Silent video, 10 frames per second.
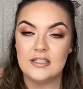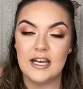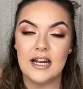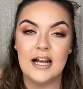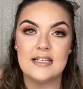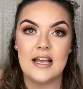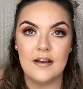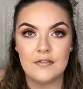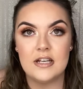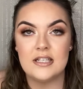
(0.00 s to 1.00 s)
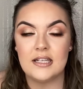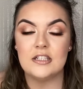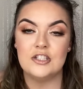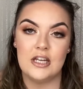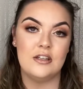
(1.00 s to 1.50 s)
It has every single
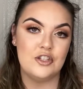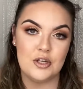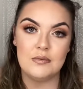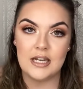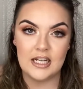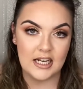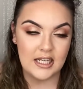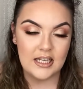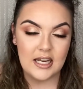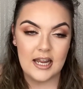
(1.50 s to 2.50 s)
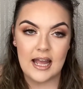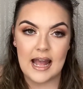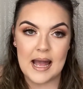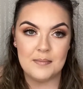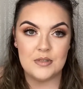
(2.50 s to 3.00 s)
shade that you would need in it
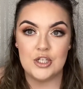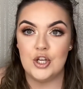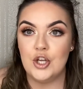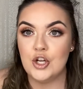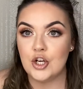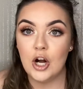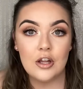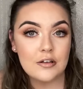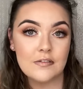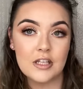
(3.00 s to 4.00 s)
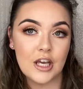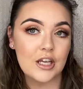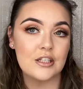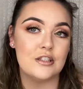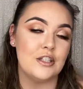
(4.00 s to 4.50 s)
to do your colourful
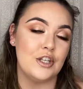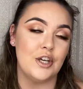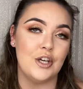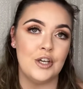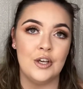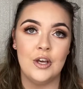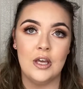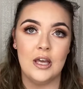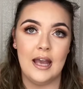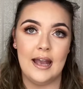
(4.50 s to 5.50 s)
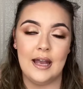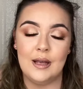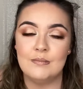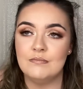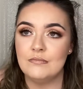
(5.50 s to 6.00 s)
looks, to do
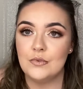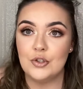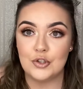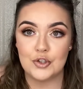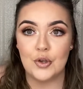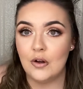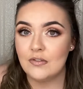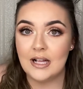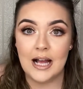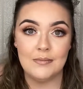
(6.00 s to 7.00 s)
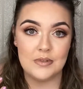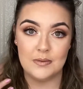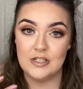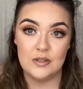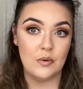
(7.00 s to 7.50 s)
your soft glams,
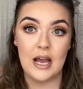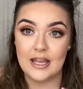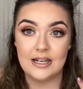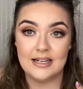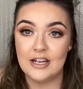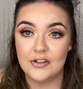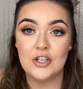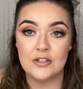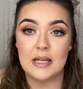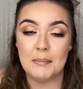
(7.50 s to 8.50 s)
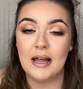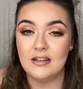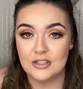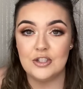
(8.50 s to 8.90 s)
which is, I literally used that palette to do